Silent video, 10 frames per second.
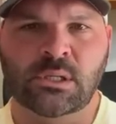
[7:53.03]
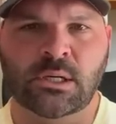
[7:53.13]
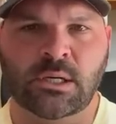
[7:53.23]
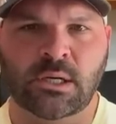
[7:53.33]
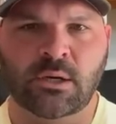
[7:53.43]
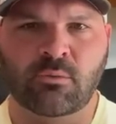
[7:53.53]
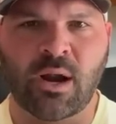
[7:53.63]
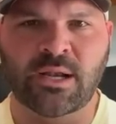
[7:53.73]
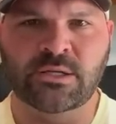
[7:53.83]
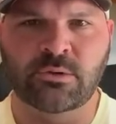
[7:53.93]

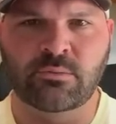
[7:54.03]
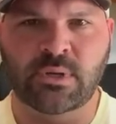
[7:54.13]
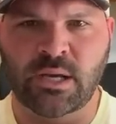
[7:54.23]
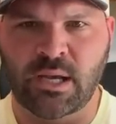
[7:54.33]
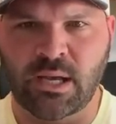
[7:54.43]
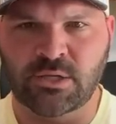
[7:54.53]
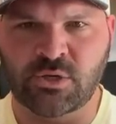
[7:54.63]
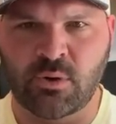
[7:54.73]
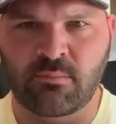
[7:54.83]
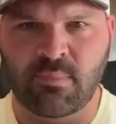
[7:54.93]
Ronnie Duga,
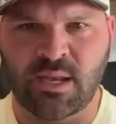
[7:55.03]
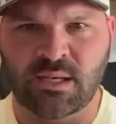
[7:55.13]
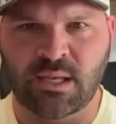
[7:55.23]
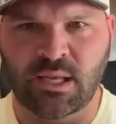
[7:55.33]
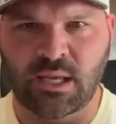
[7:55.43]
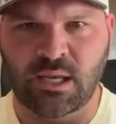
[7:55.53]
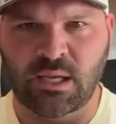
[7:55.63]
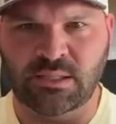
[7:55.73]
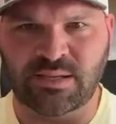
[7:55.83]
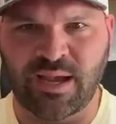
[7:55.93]
Joey
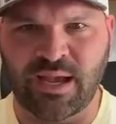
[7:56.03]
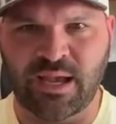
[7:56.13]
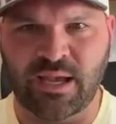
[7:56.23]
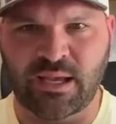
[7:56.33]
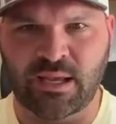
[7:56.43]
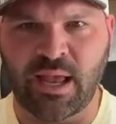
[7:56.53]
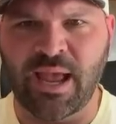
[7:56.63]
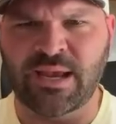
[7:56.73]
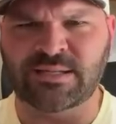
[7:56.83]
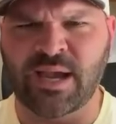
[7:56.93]
Metge,
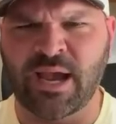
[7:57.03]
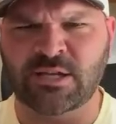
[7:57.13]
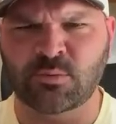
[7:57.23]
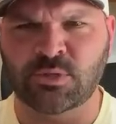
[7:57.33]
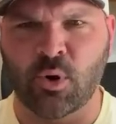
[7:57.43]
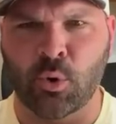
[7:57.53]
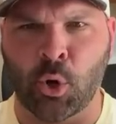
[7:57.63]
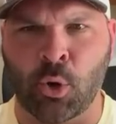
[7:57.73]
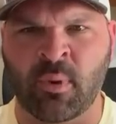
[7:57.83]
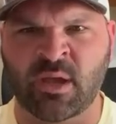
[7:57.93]
Taz, what's going
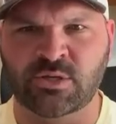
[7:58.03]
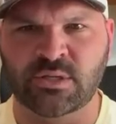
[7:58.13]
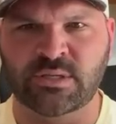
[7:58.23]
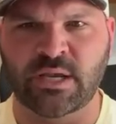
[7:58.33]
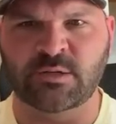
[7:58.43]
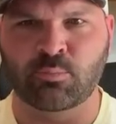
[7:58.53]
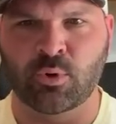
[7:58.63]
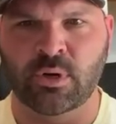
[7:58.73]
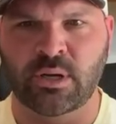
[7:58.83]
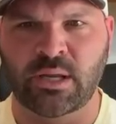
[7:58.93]
on, man? Should the Saints
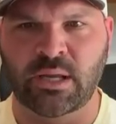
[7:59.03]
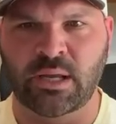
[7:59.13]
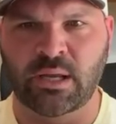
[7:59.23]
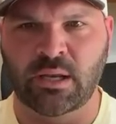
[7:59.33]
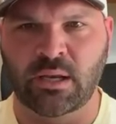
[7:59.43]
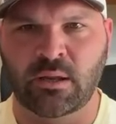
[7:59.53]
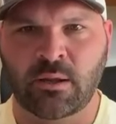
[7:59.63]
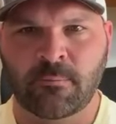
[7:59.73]
bring in,